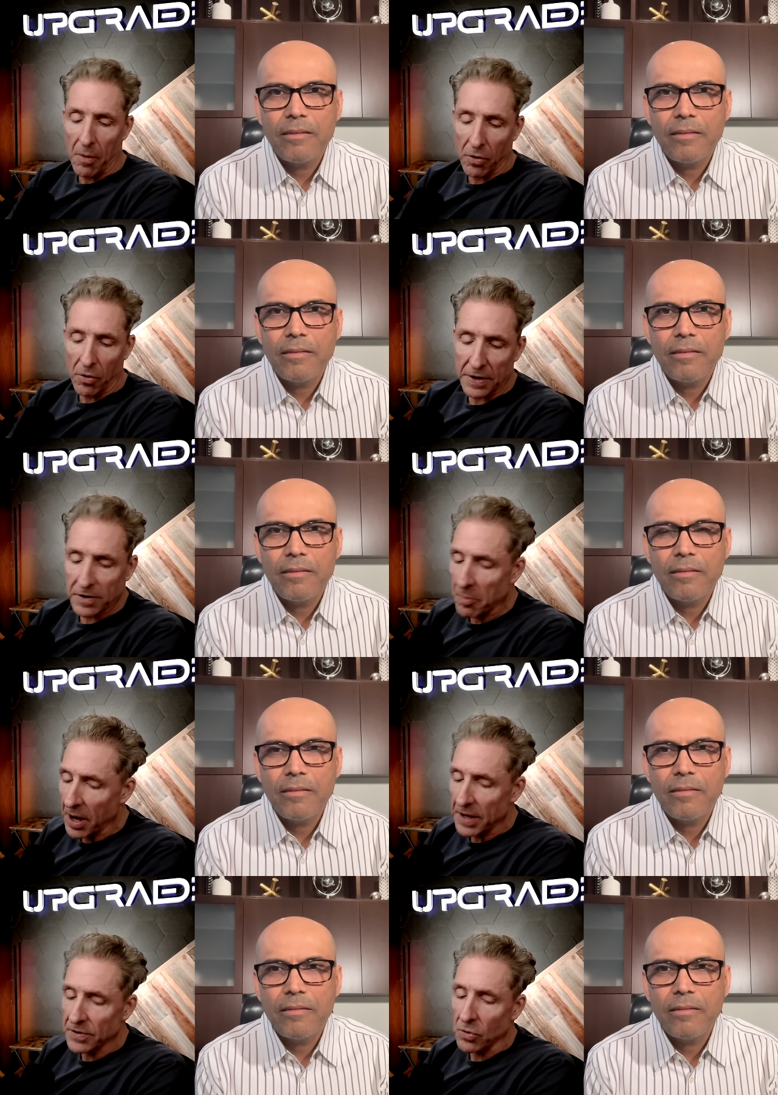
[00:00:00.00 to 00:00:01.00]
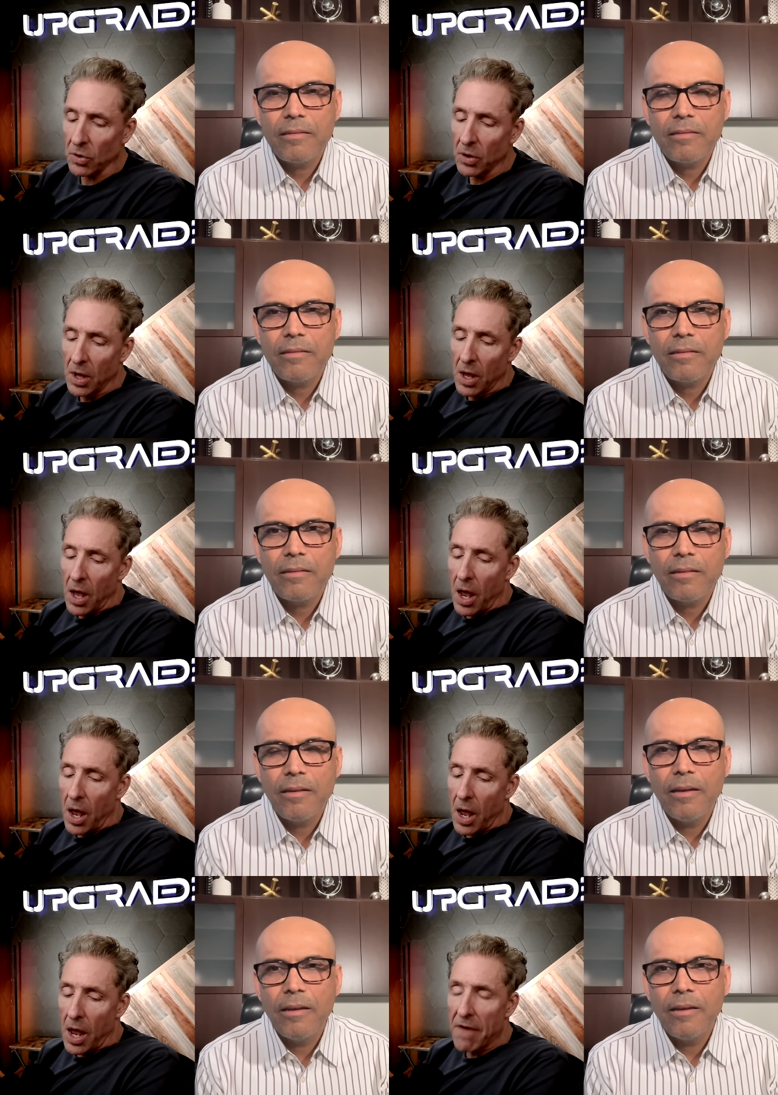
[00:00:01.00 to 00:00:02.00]
Speaker 1: uh, or the rest of your body is cool
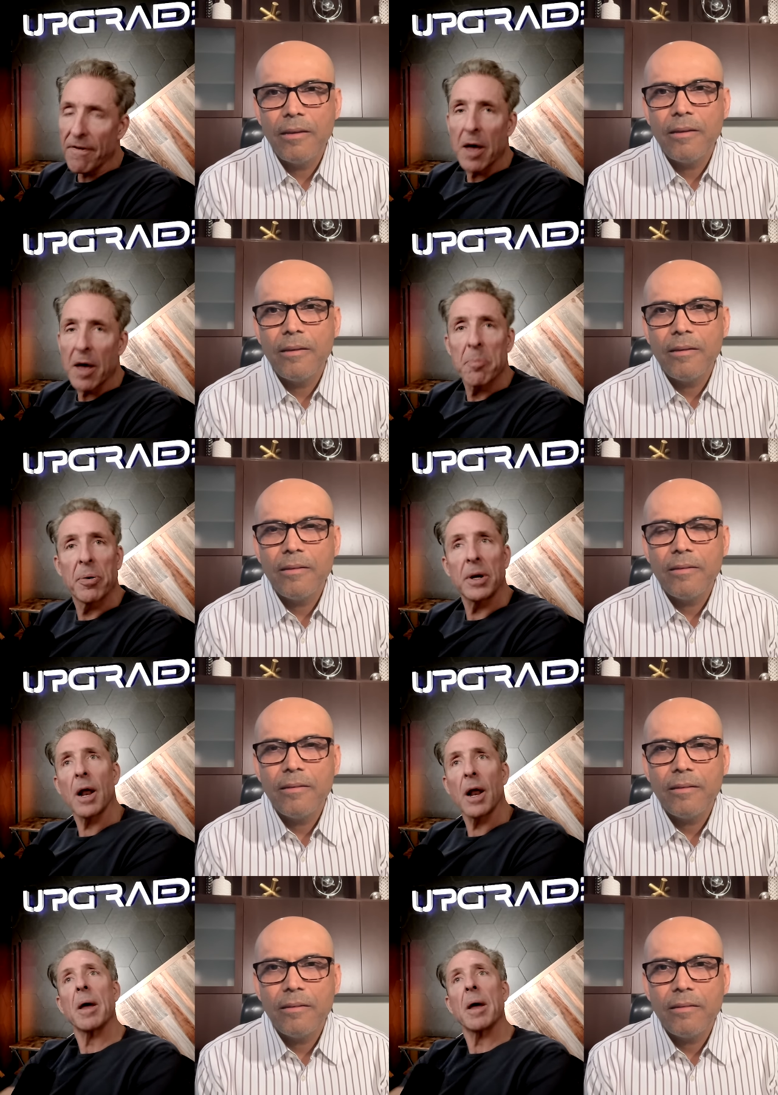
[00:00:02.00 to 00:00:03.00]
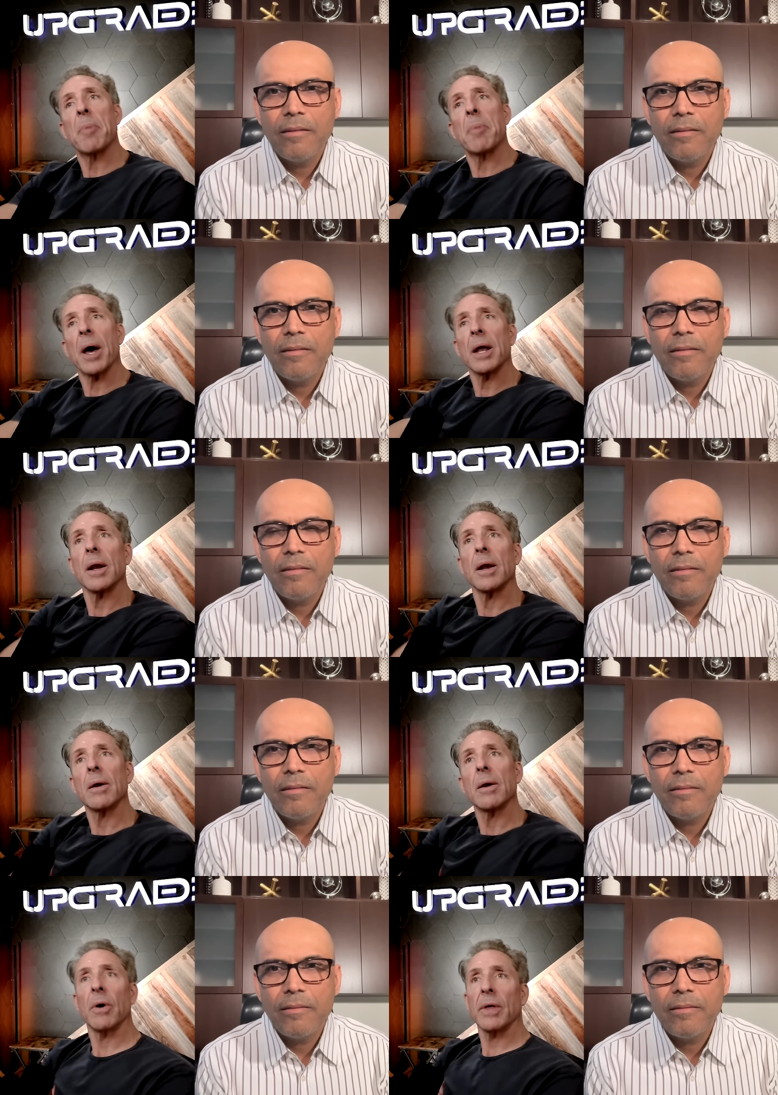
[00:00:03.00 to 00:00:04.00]
if i put it on my butt
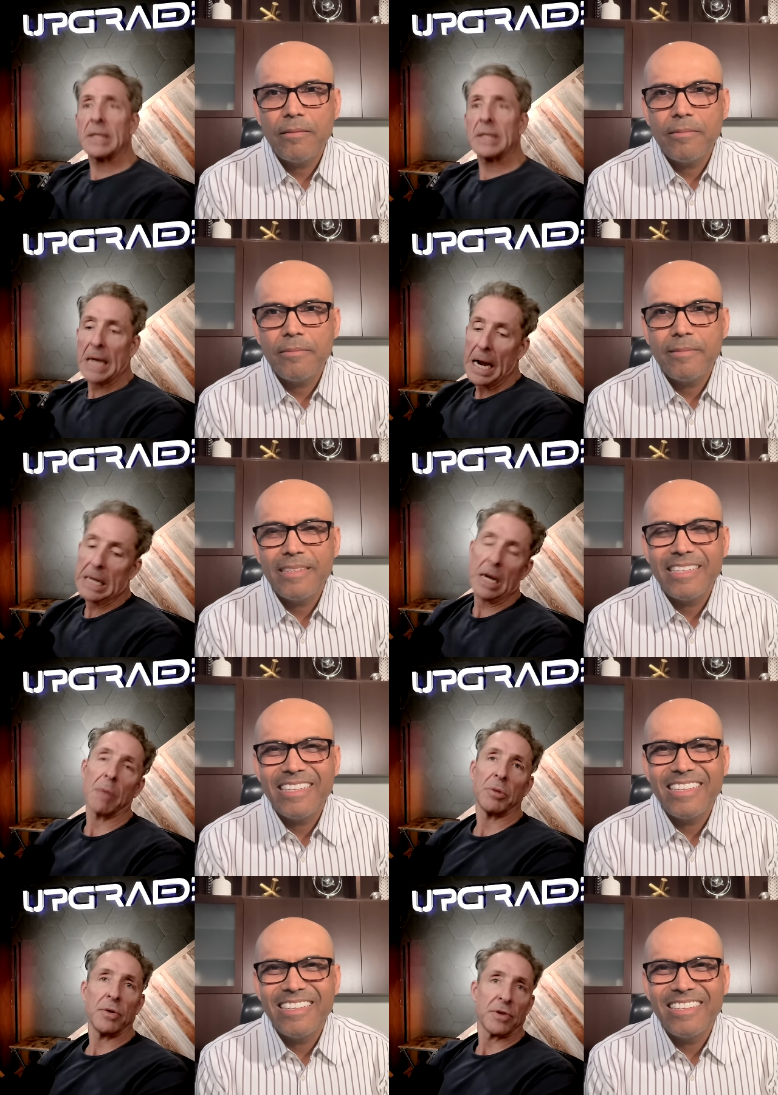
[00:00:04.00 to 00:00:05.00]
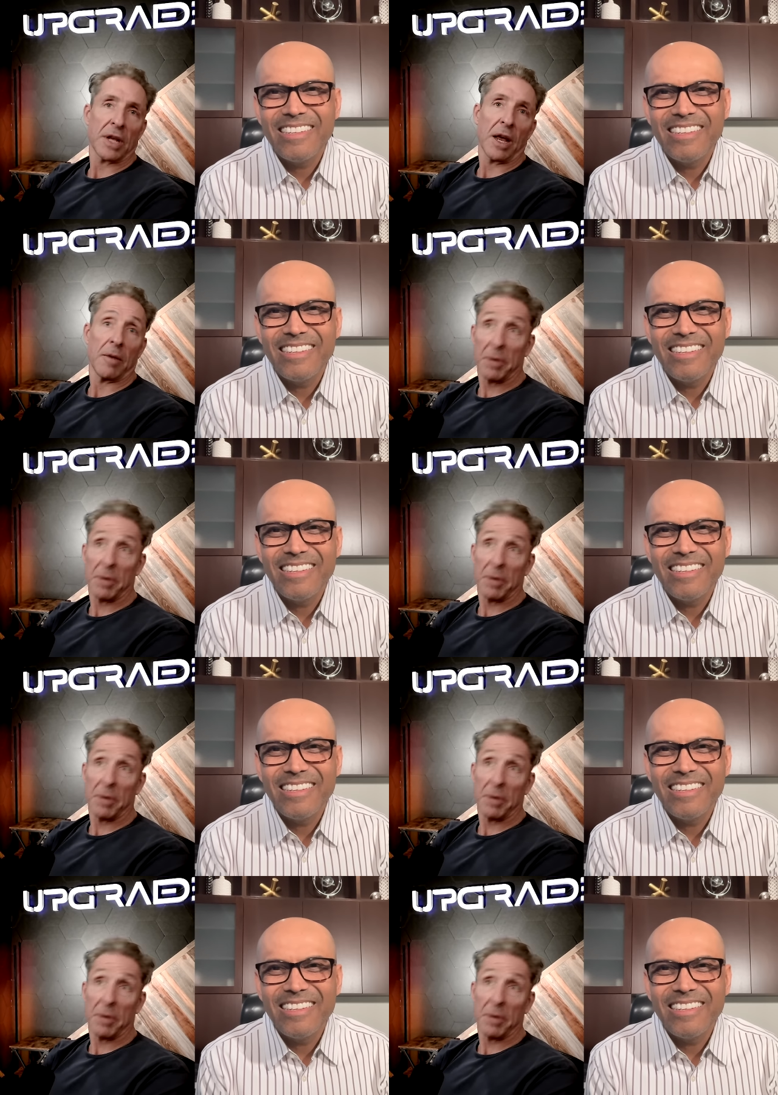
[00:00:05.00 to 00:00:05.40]
will it tighten up loose skin?